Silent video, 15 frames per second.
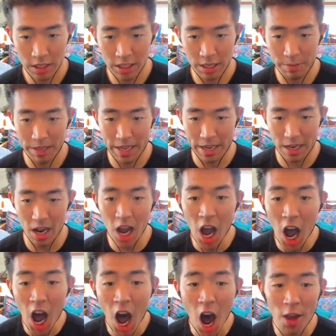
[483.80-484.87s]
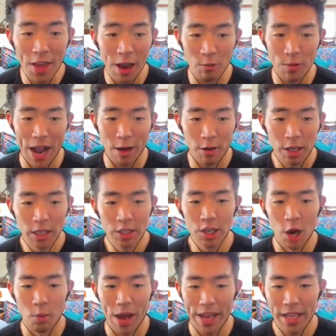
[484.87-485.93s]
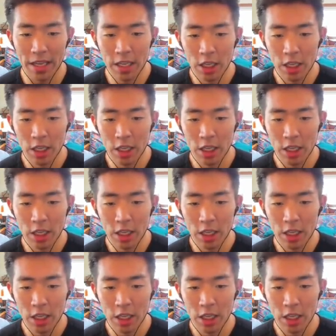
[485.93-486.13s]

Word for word: Give me that. Oh, that route. No way.